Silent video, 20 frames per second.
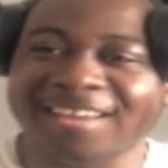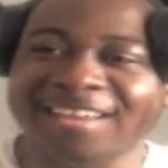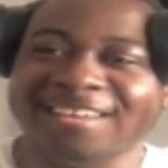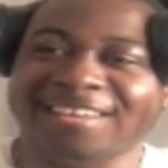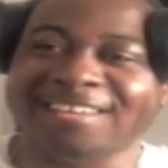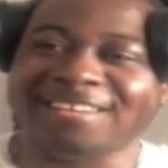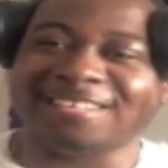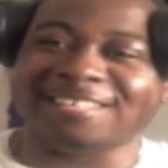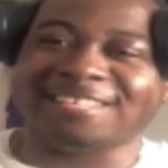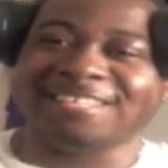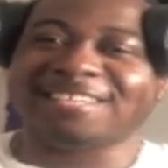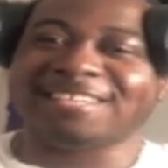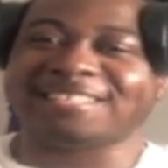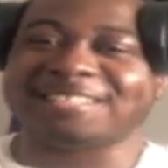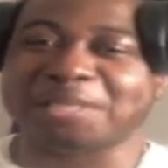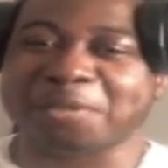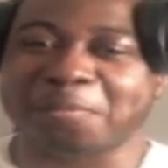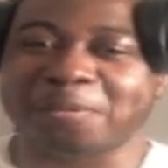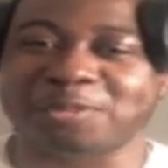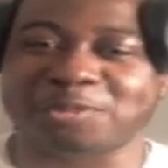You see the
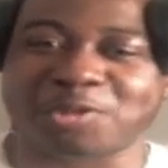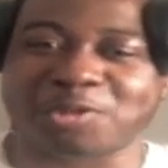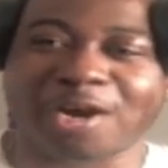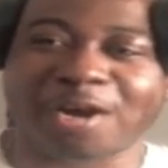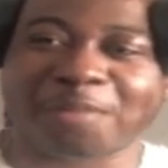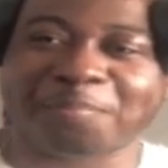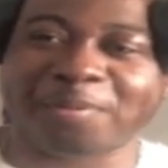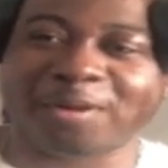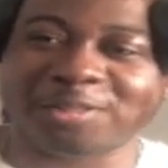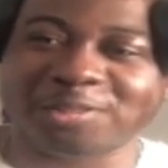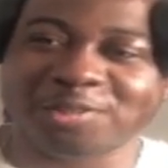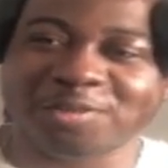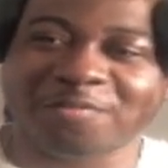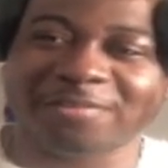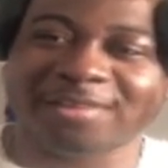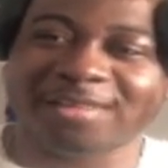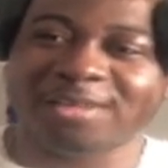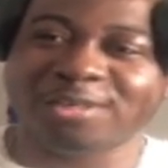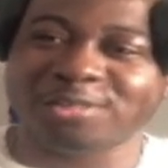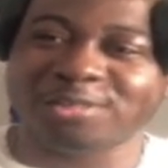tipper truck passing
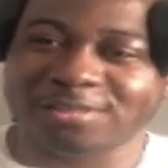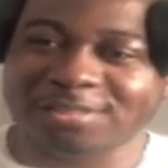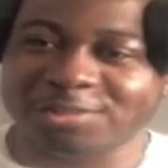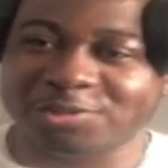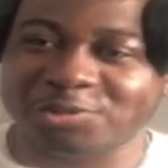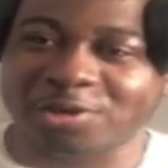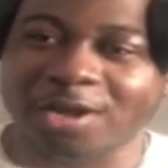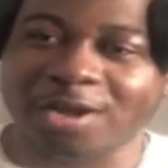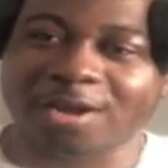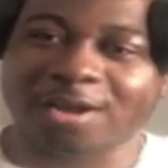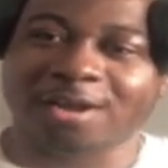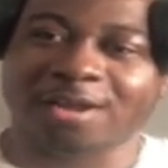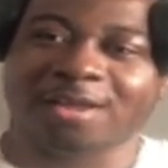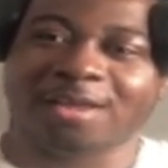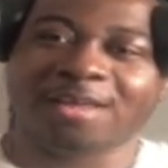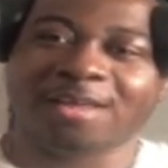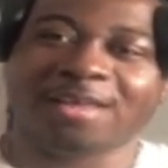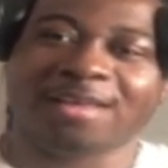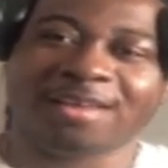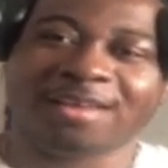over there? You see the truck?
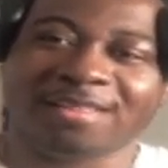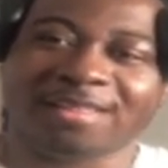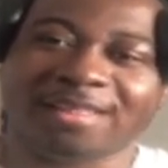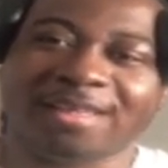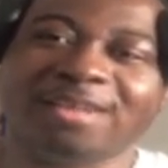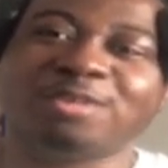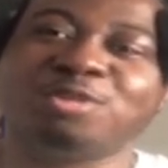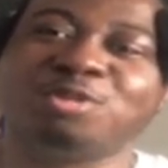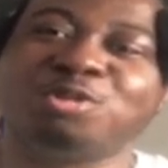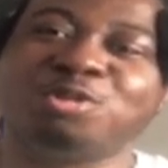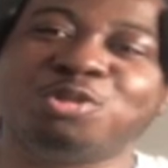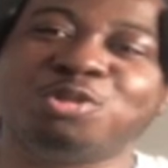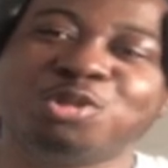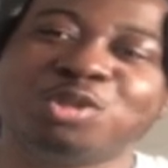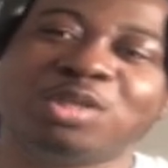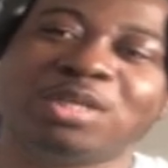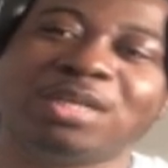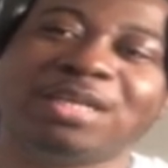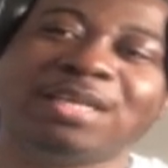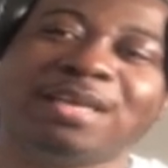That is
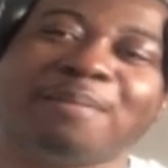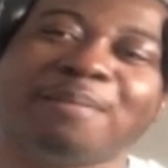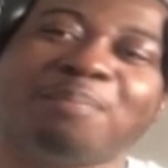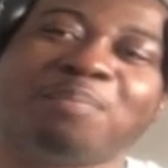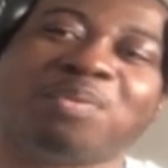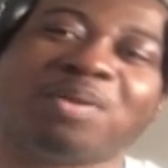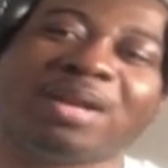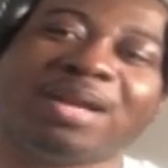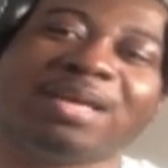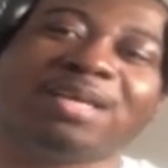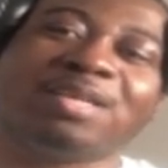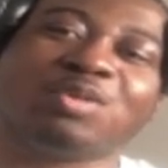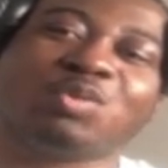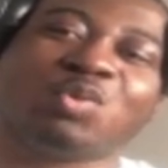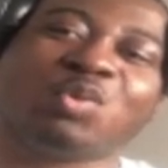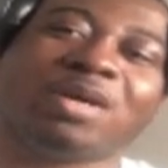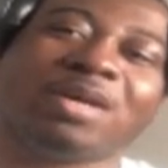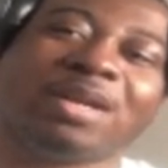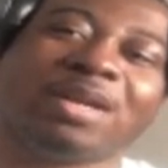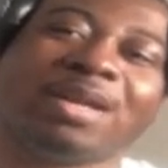usually a place
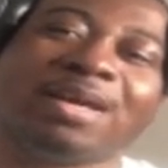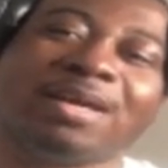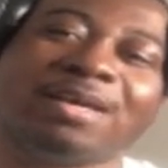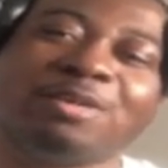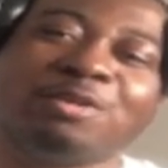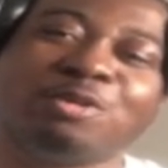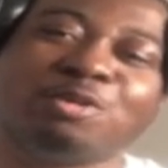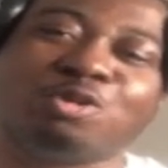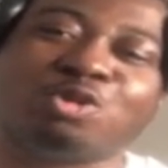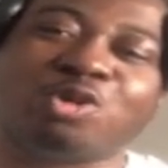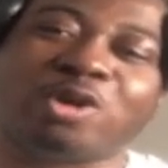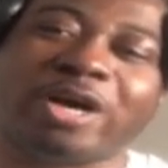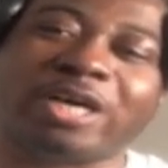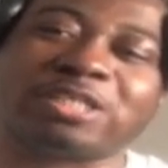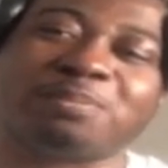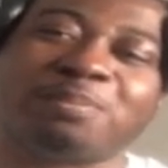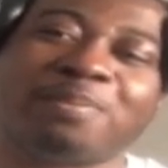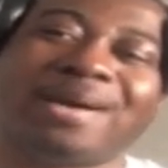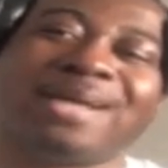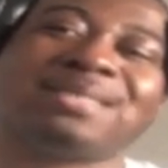where, like, you know,
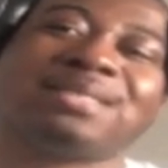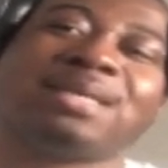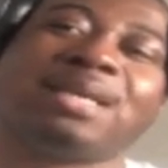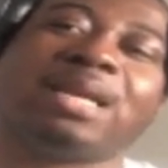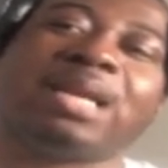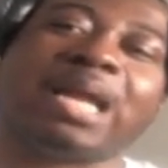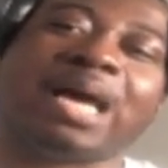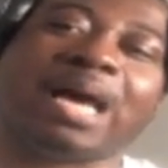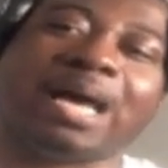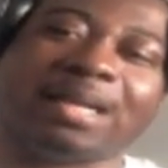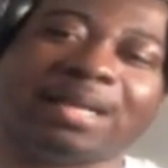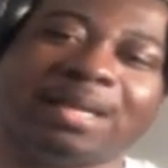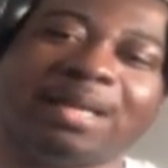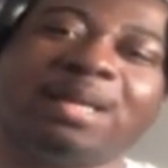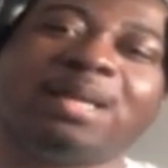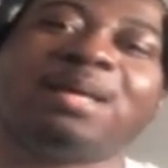trucks pass a lot.